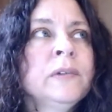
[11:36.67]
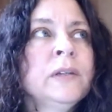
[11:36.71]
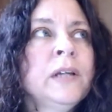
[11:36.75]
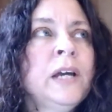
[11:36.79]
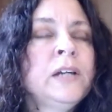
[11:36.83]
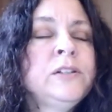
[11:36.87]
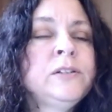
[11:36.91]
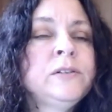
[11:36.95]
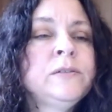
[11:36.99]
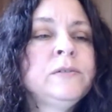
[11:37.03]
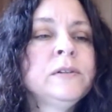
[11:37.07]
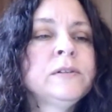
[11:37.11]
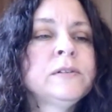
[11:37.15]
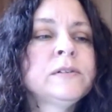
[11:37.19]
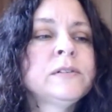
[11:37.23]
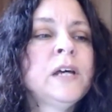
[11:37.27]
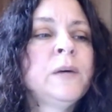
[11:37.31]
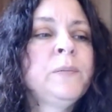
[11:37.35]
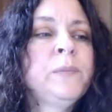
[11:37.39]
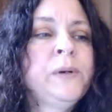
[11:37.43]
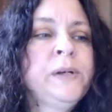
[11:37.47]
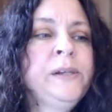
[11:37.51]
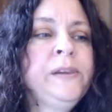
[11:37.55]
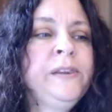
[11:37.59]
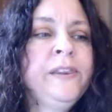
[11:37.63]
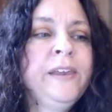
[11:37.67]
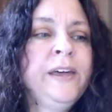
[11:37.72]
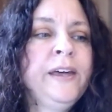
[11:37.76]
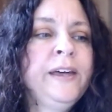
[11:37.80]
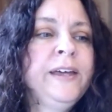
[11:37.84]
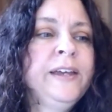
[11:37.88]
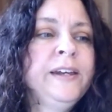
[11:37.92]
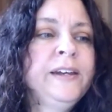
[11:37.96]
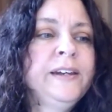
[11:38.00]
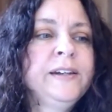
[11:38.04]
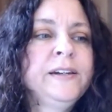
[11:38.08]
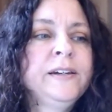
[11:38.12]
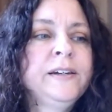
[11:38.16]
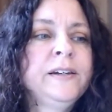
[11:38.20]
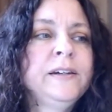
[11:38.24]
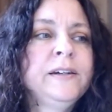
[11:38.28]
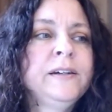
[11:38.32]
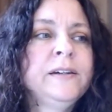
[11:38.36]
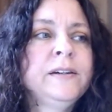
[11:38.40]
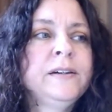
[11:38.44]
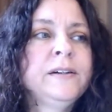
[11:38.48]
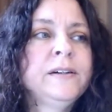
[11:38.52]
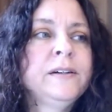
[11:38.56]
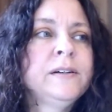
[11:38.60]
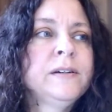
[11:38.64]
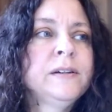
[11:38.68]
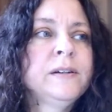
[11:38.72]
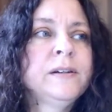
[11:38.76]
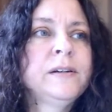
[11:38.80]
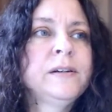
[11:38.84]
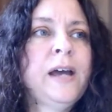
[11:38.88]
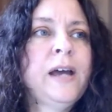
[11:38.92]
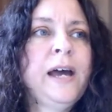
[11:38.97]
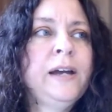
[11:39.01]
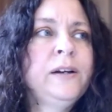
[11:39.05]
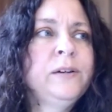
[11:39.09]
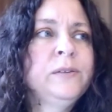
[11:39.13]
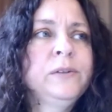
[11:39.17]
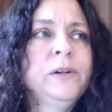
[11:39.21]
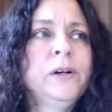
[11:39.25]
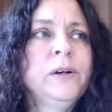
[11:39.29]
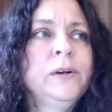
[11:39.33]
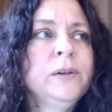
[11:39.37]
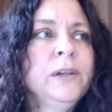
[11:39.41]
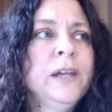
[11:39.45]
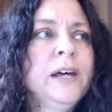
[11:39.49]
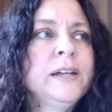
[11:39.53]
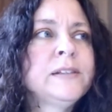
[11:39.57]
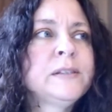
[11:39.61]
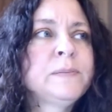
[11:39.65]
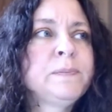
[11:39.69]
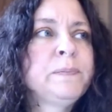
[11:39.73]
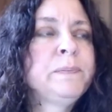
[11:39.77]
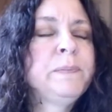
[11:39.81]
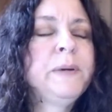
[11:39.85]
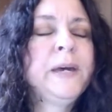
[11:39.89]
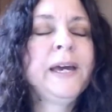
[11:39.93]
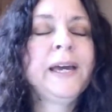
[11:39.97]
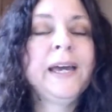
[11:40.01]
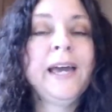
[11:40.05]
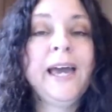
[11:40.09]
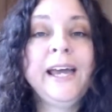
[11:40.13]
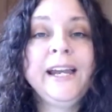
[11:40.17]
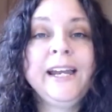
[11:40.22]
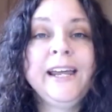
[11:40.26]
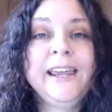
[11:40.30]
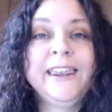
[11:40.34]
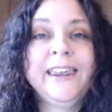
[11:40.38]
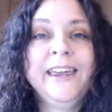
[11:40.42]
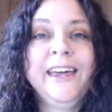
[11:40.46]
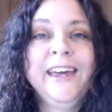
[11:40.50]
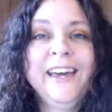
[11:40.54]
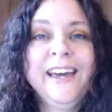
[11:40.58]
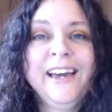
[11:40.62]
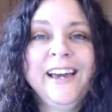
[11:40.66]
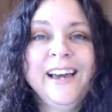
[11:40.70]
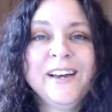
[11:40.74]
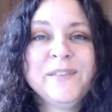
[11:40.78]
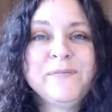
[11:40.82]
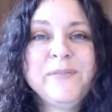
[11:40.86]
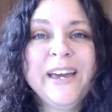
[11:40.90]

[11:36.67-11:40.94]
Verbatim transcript: a, someone that, I don't know, let's pick anything,